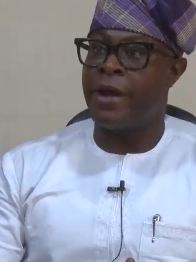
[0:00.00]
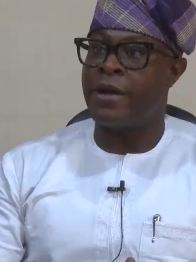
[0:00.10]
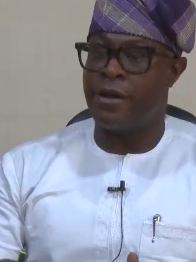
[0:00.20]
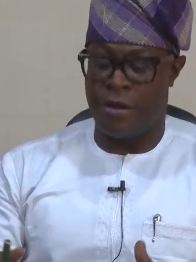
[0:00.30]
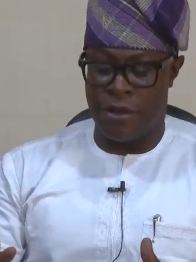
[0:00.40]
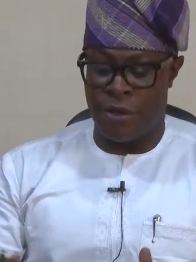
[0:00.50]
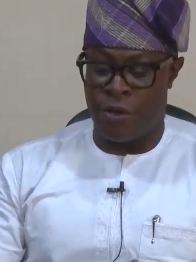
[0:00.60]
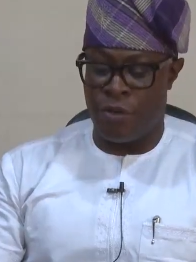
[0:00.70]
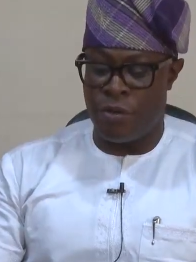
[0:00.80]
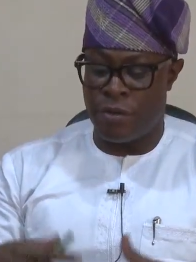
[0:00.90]
back, you
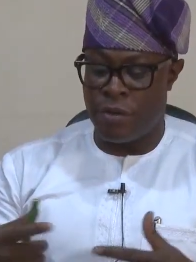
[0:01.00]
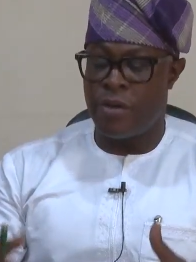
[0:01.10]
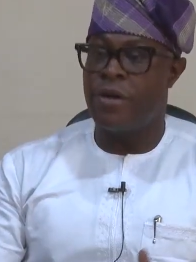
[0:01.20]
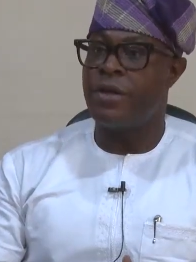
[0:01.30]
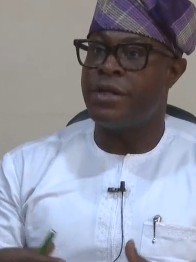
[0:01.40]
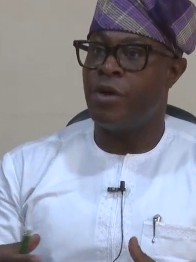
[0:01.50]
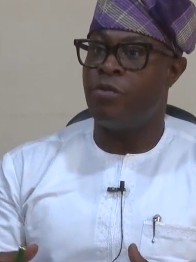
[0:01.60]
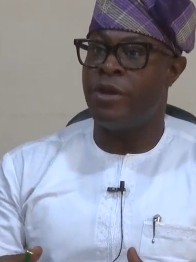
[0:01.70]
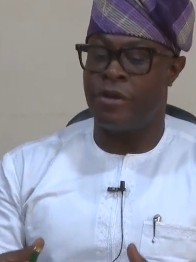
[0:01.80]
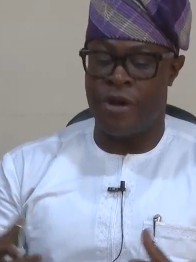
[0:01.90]
know, there will
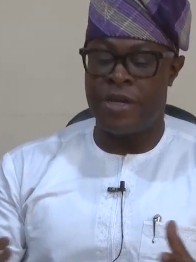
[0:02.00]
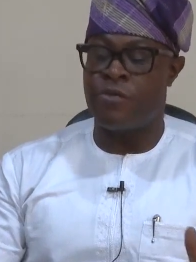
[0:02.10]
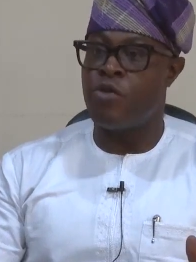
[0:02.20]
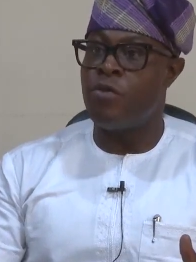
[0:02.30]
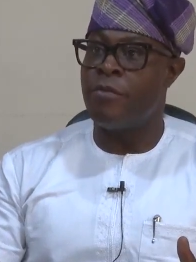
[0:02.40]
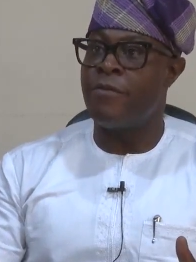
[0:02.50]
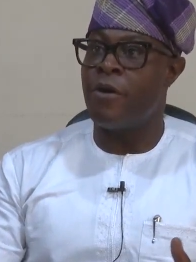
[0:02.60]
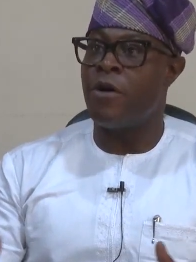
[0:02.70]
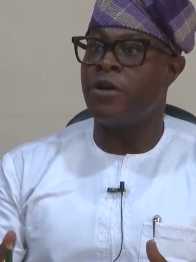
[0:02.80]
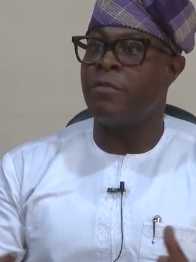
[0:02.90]
be great room
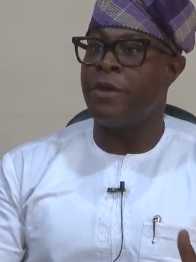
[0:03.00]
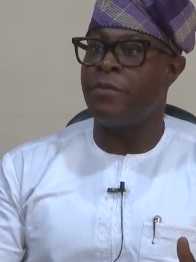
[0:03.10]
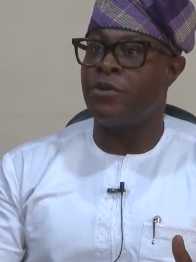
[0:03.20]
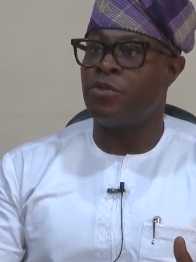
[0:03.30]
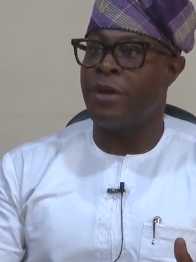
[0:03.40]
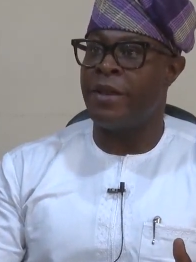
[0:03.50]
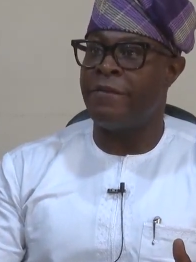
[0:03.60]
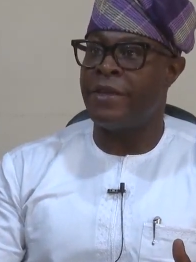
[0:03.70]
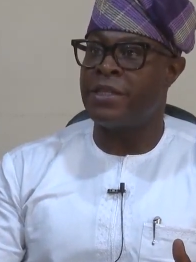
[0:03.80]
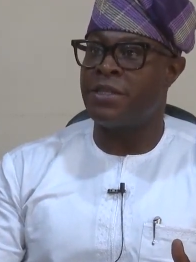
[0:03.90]
for other people to
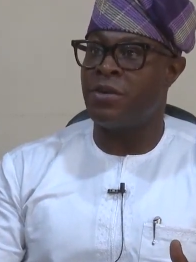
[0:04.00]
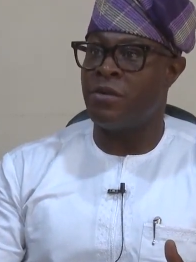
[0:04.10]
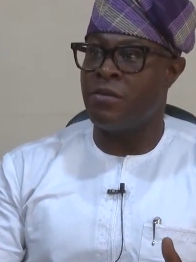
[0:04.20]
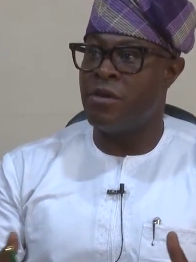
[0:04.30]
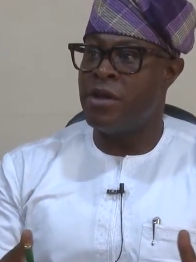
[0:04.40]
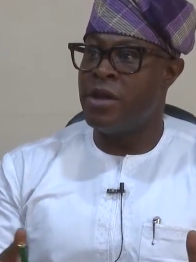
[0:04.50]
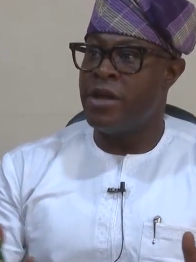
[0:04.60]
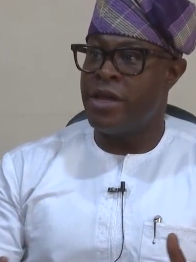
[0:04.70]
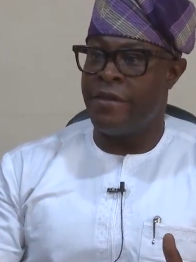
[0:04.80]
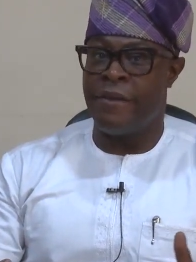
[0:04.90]
benefit. So
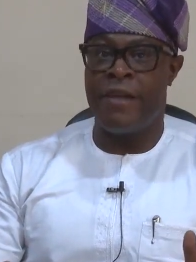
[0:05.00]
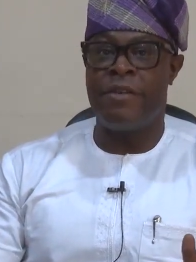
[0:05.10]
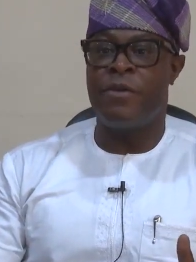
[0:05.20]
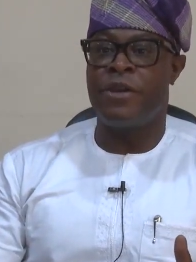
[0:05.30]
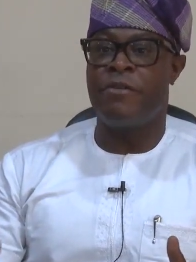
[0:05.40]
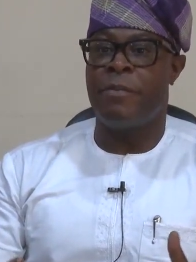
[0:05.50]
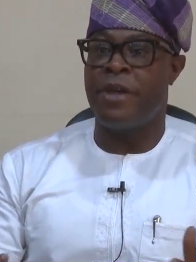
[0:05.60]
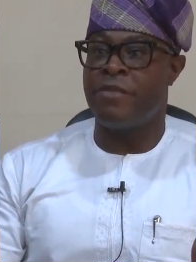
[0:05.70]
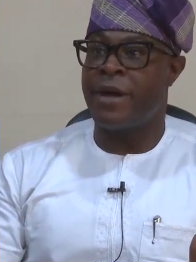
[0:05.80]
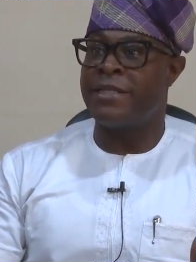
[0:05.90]
if everybody
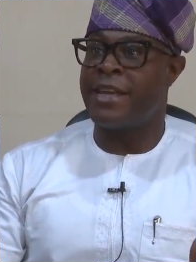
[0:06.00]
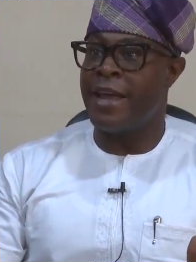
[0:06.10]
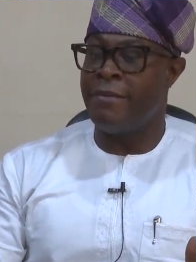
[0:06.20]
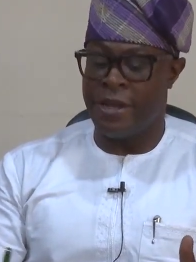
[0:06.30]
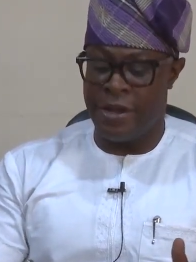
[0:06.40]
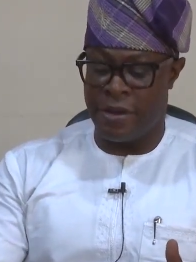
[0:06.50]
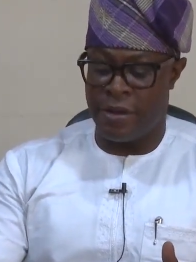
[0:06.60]
repays back timely,